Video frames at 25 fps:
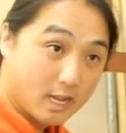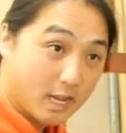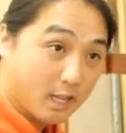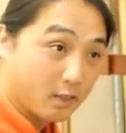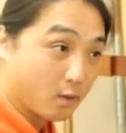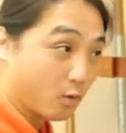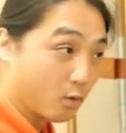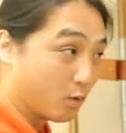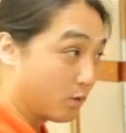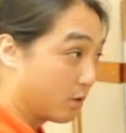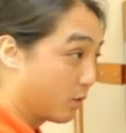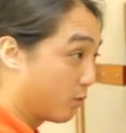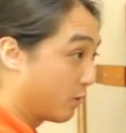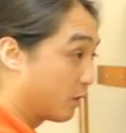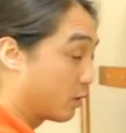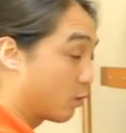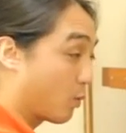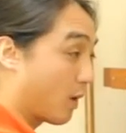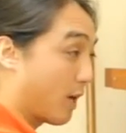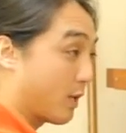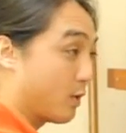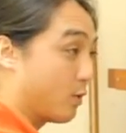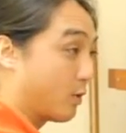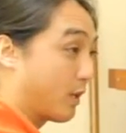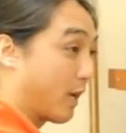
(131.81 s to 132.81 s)
And the only reason
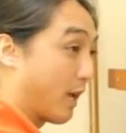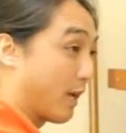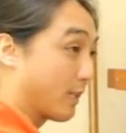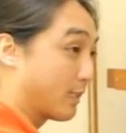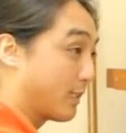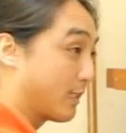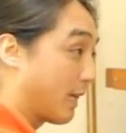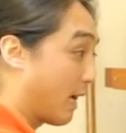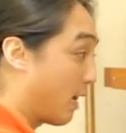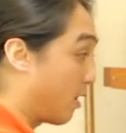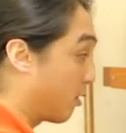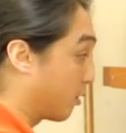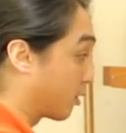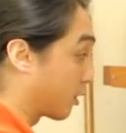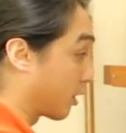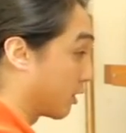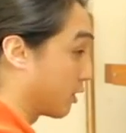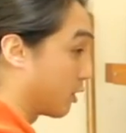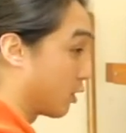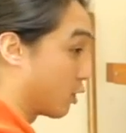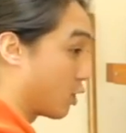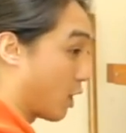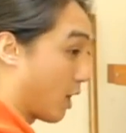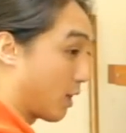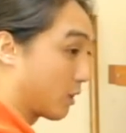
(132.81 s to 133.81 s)
why you can't tell is
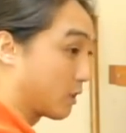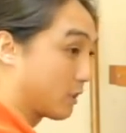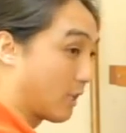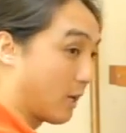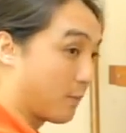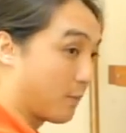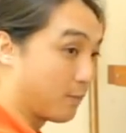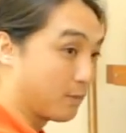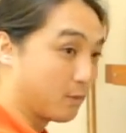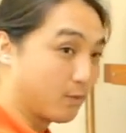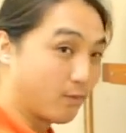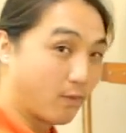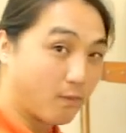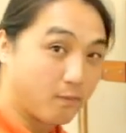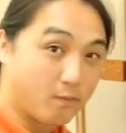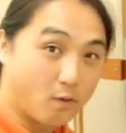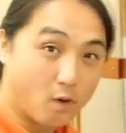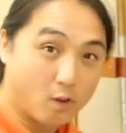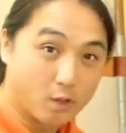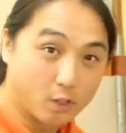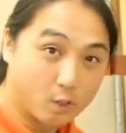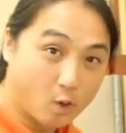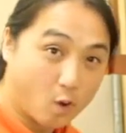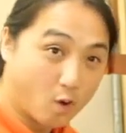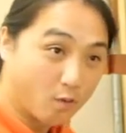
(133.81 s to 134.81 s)
because the jump is stopping you from
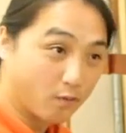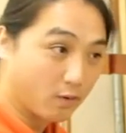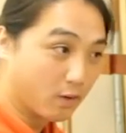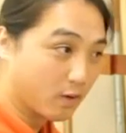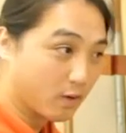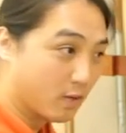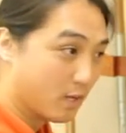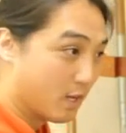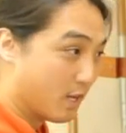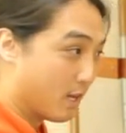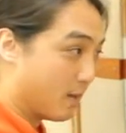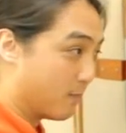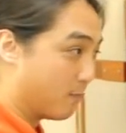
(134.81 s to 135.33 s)
falling over.